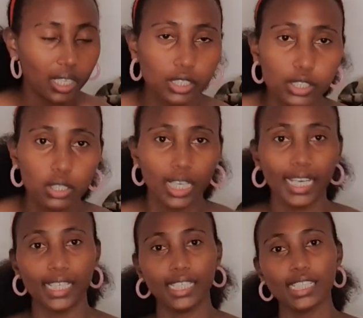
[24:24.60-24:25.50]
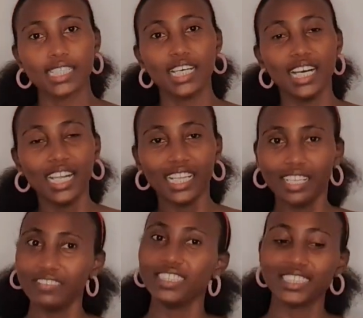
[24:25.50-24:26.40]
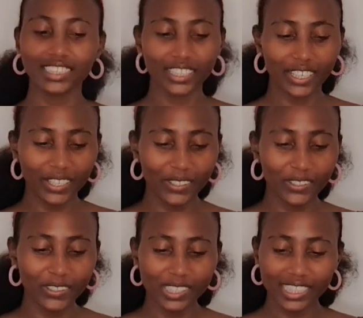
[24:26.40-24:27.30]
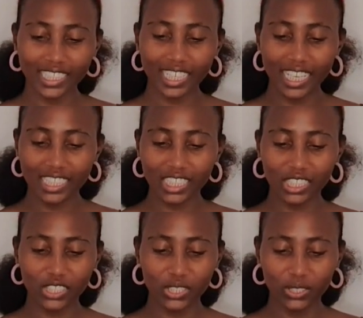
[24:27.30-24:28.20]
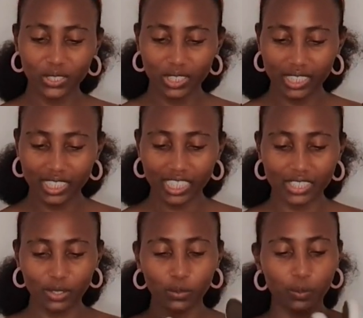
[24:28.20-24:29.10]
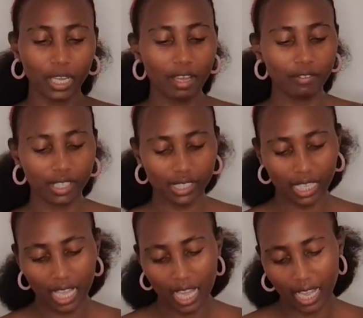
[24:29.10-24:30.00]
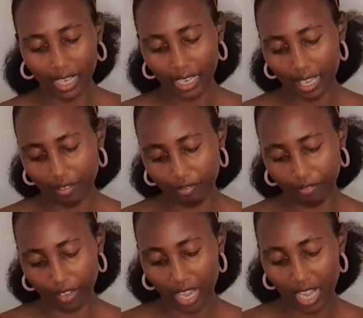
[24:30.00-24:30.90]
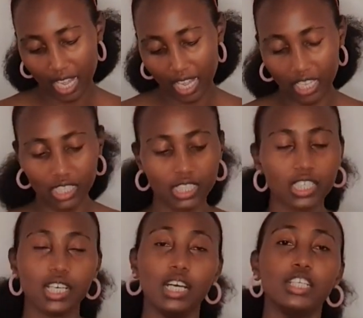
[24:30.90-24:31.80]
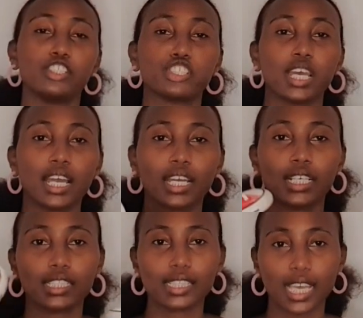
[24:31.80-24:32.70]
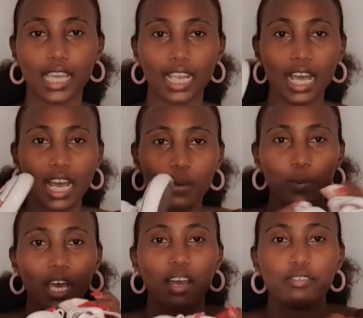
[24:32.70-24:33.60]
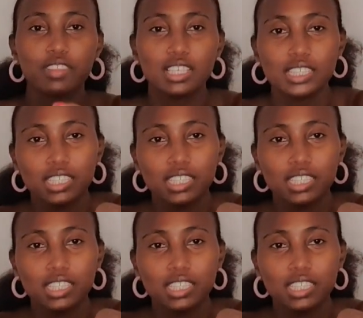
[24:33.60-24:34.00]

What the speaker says: So guys, let me show you Syrian's shoes. So we have this Converse Chuck Taylor. We have these